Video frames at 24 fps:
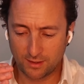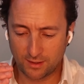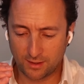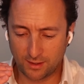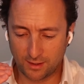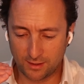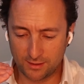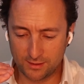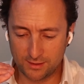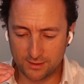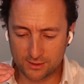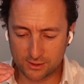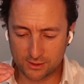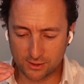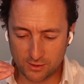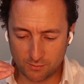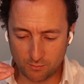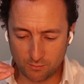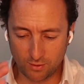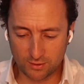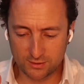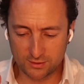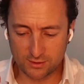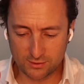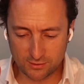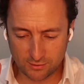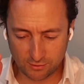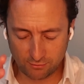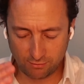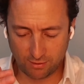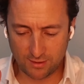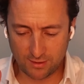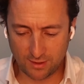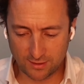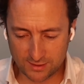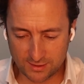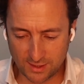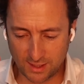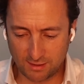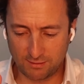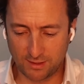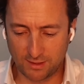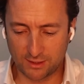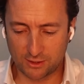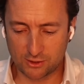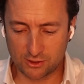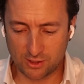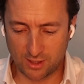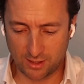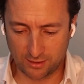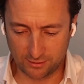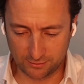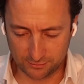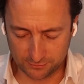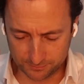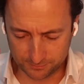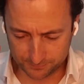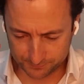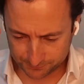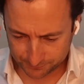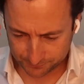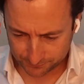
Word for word: And so you wanted to create that direct channel.